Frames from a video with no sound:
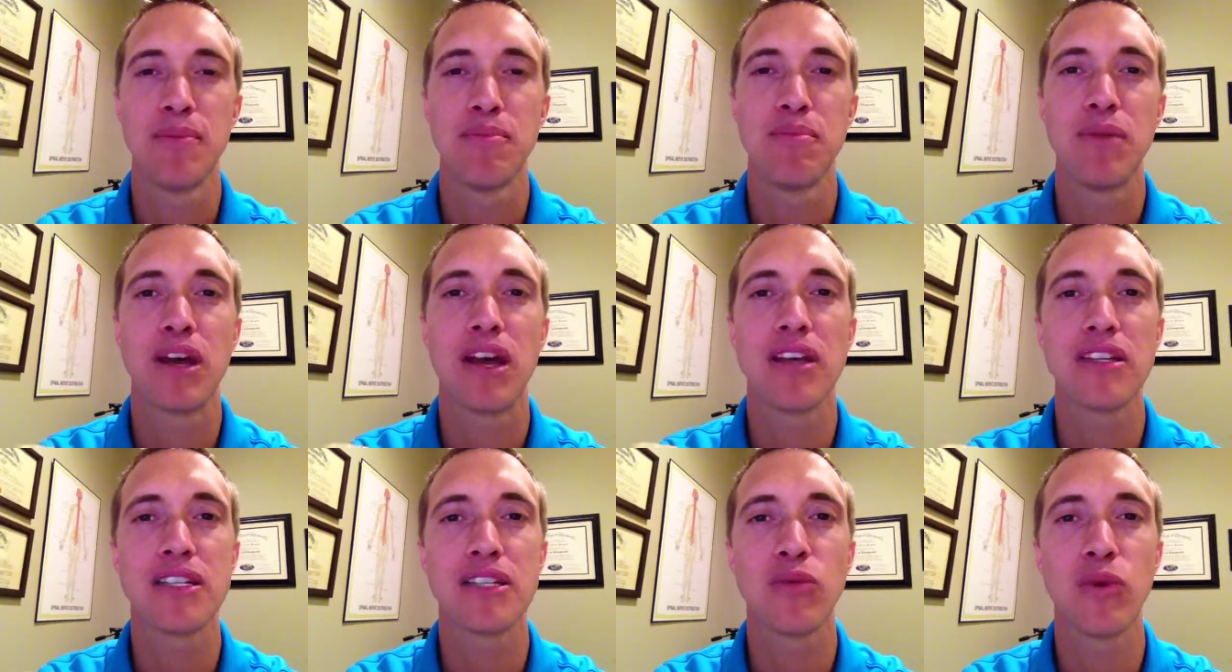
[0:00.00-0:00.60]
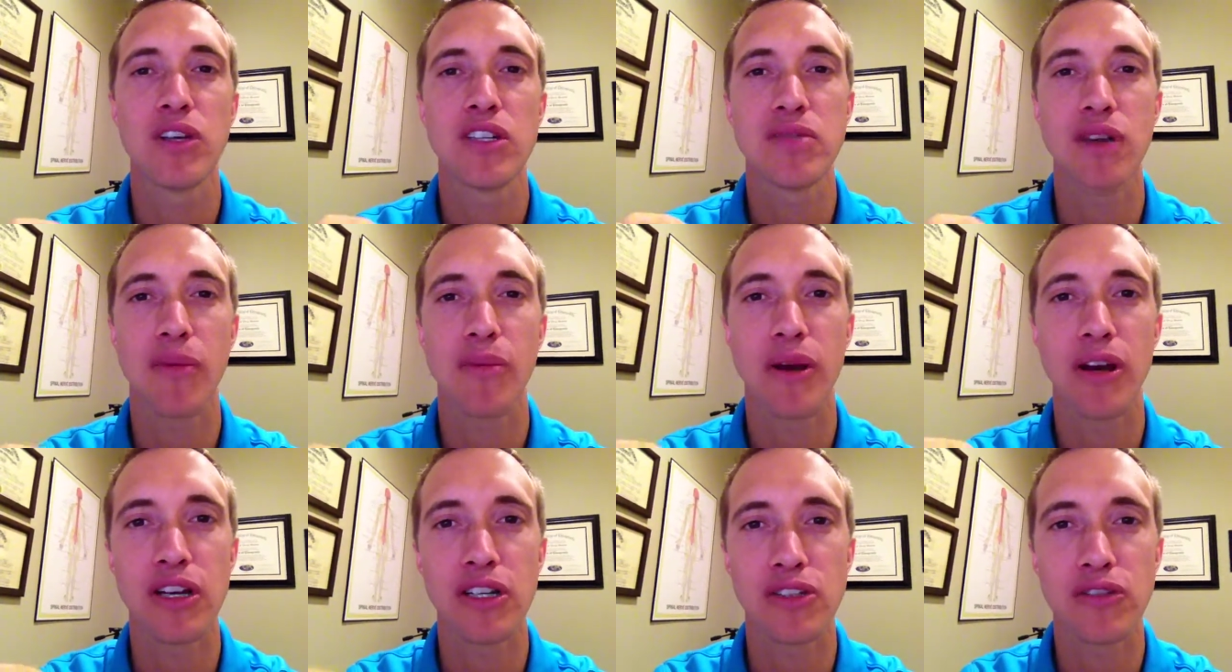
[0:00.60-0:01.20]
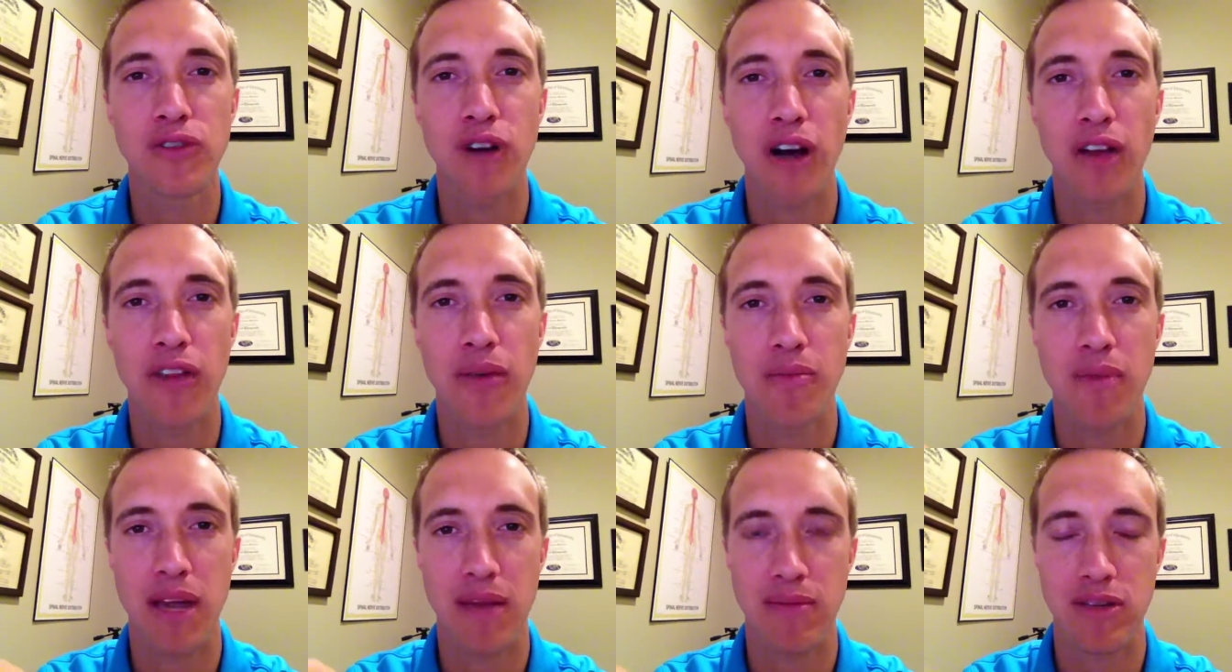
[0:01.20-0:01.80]
because it wasn't my parents' fault
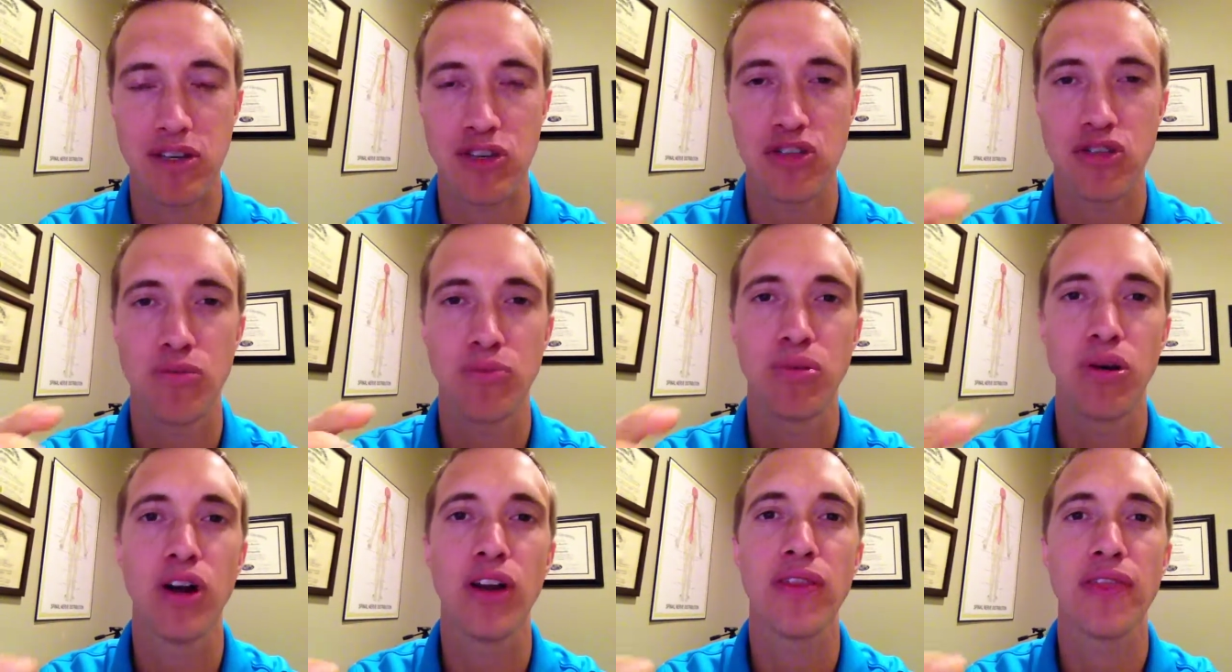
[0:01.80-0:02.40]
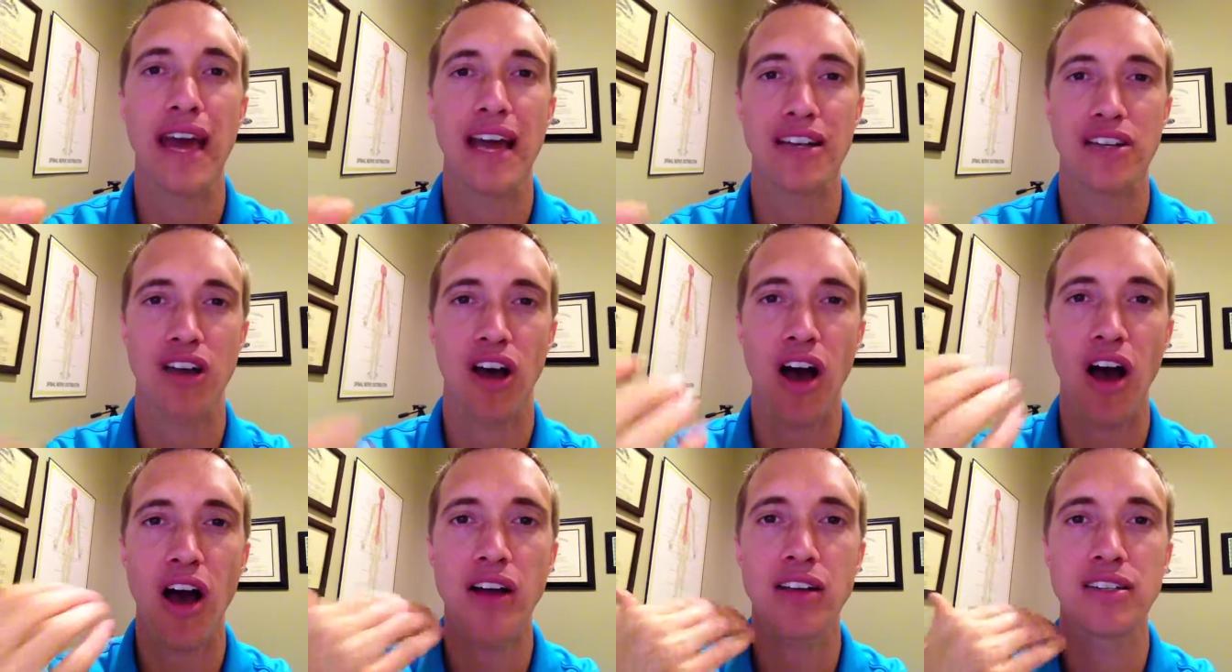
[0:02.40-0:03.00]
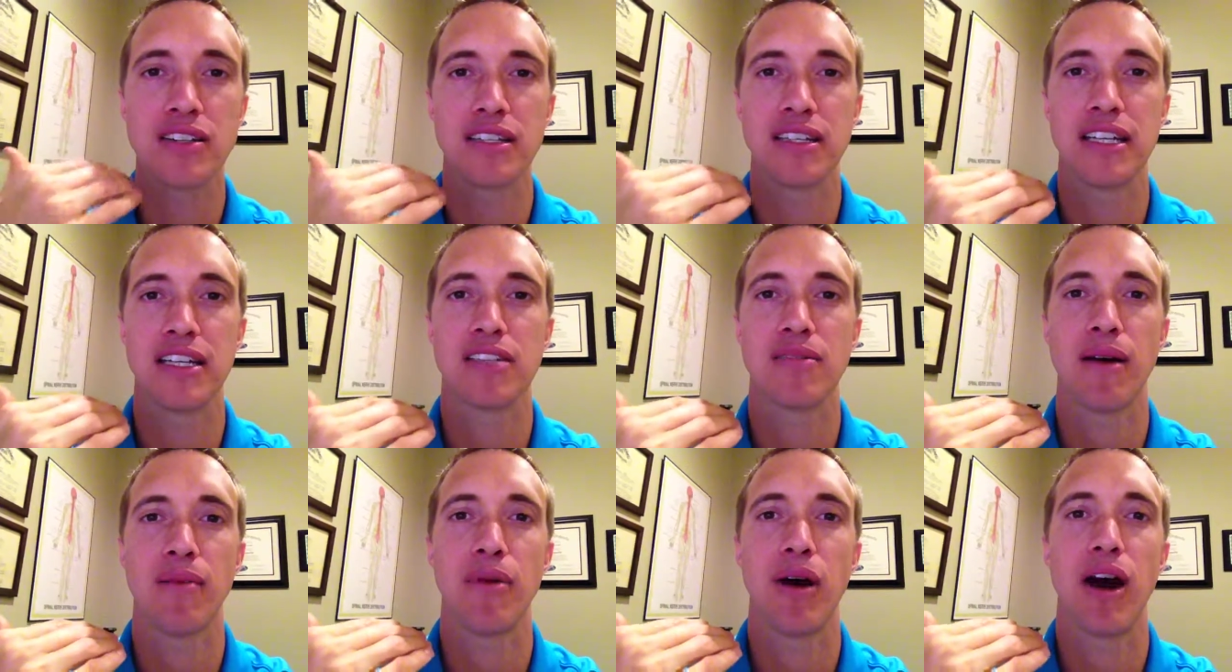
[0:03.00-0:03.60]
that made me put that toxin
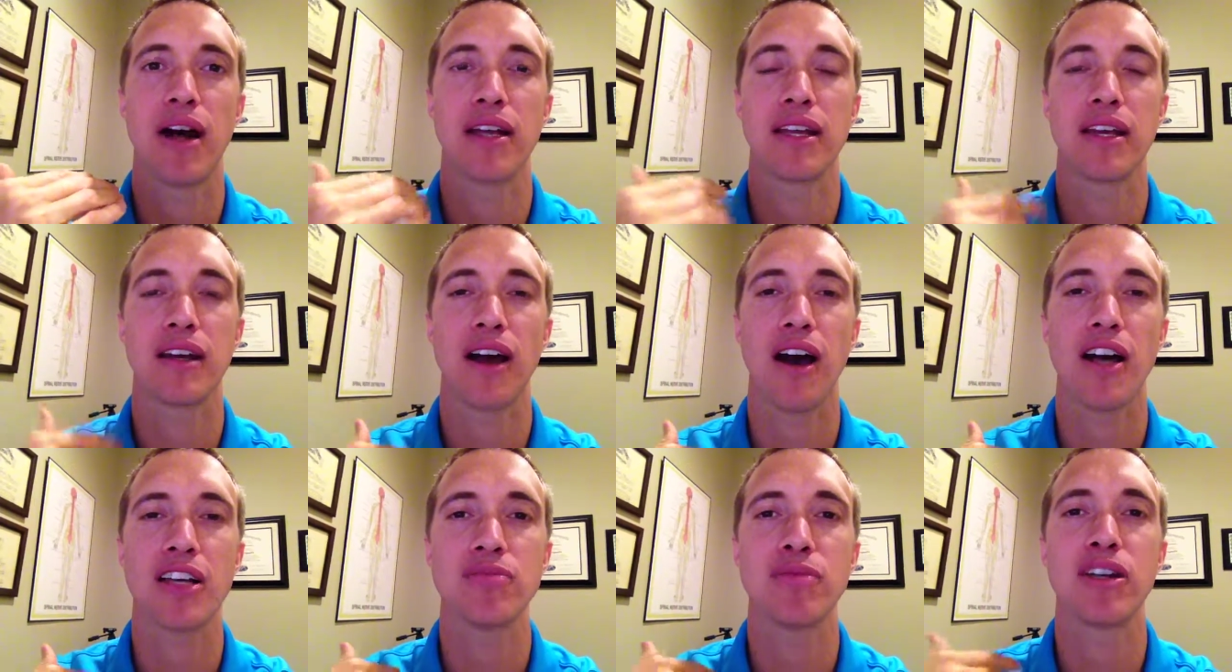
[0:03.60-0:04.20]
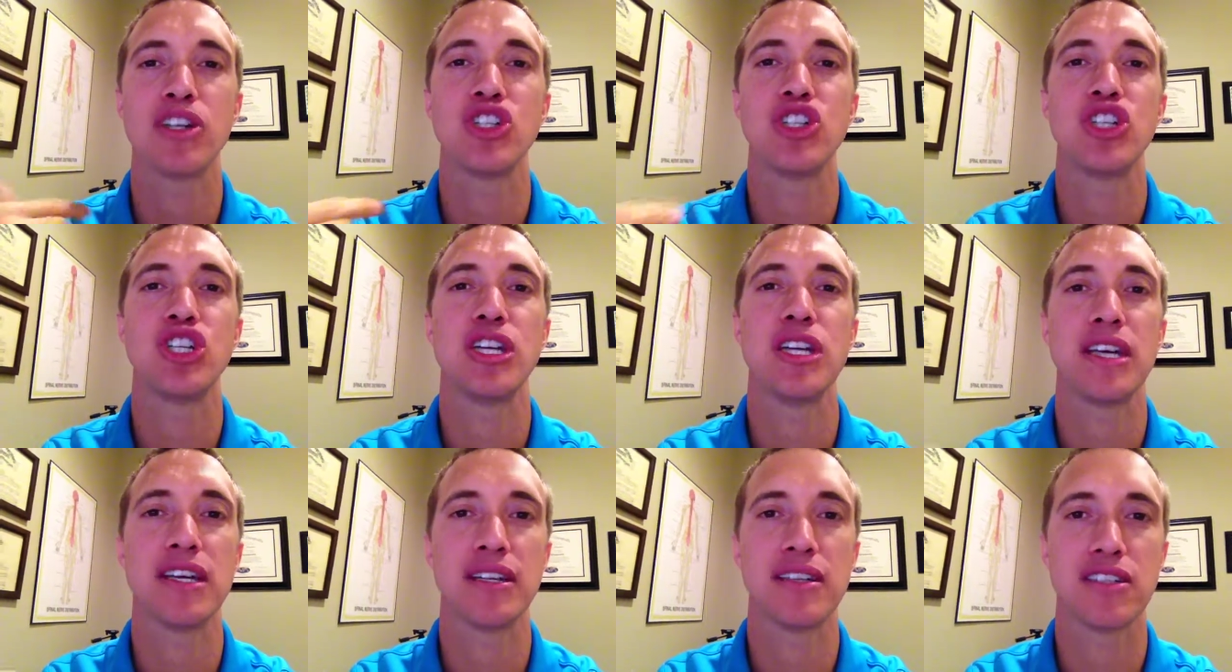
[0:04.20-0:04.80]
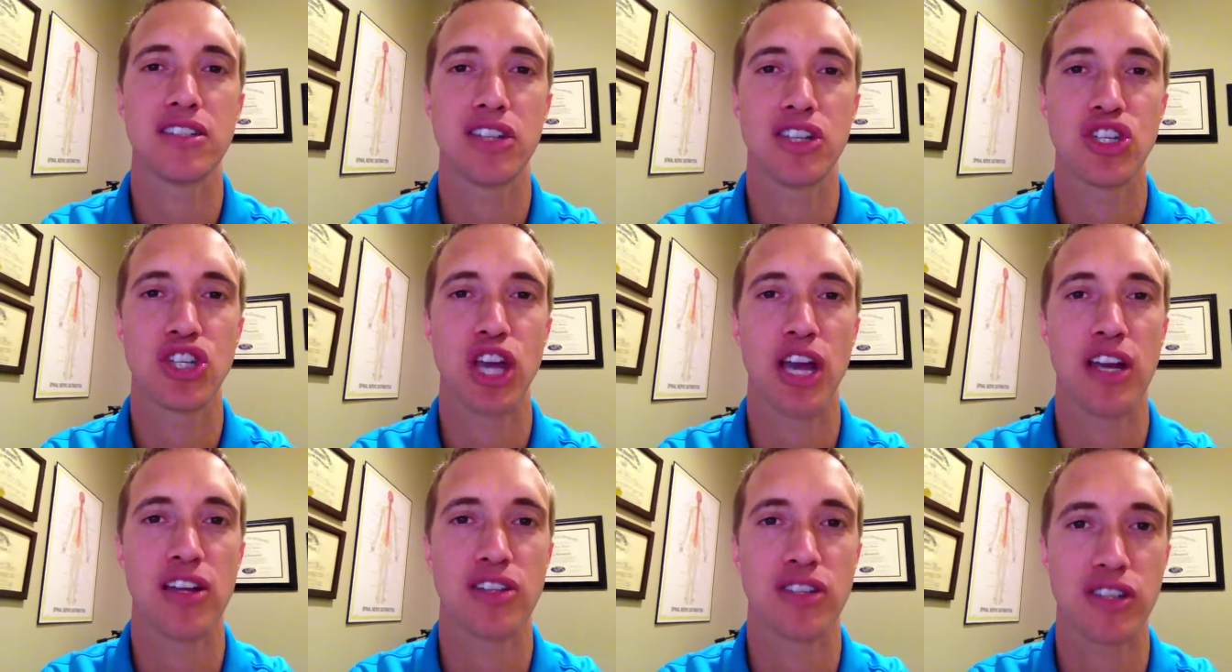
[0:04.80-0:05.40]
into my body that caused my genes to
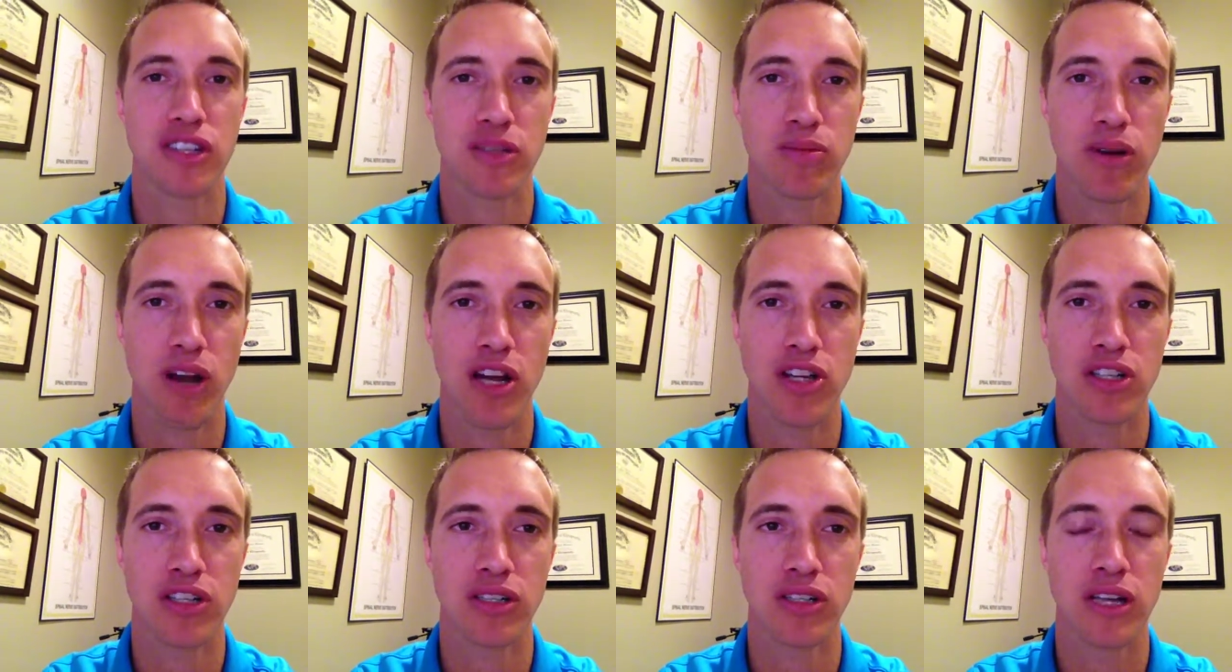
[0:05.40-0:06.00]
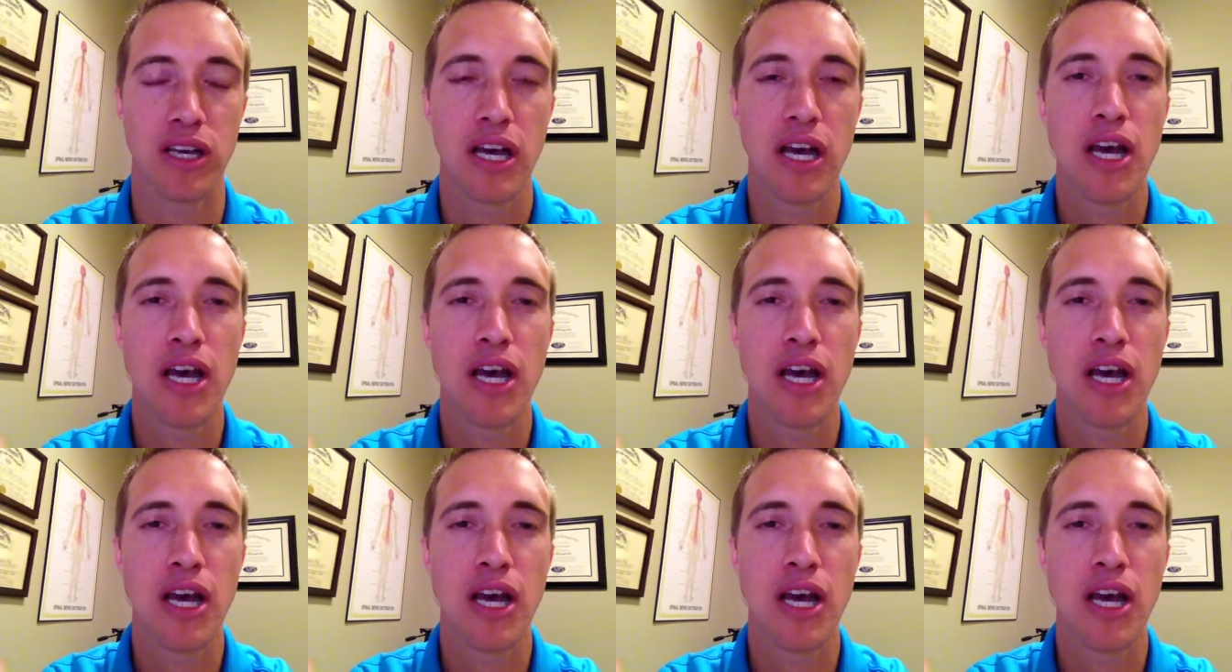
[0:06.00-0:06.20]
change the expression.